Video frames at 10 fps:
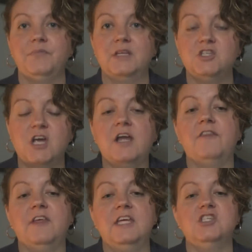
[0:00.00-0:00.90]
check
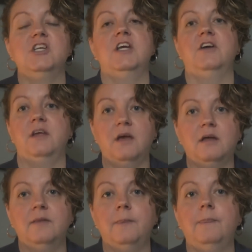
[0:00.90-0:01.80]
out the kitchen
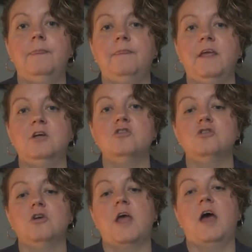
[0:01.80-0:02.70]
area. They are
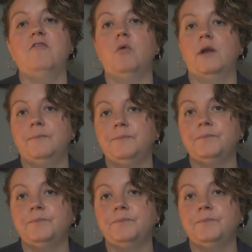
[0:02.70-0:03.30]
sure to have one.